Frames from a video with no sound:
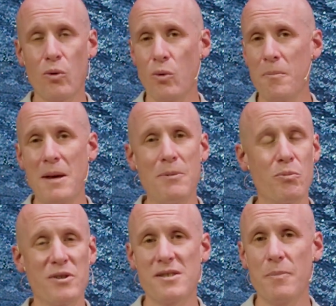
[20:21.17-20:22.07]
or maybe
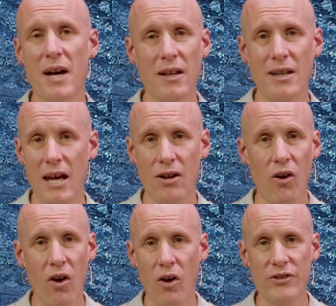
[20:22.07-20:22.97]
respond at
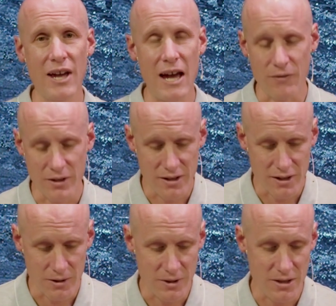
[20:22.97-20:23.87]
all to
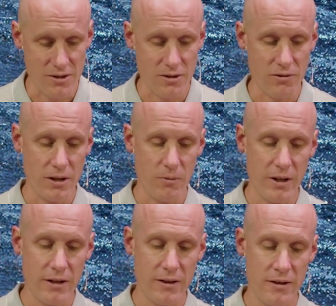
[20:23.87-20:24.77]
everything that we disagree
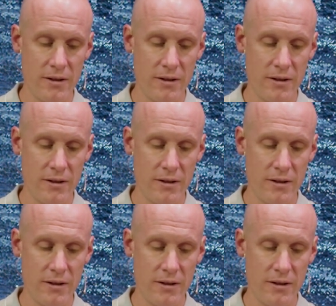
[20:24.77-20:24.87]
with.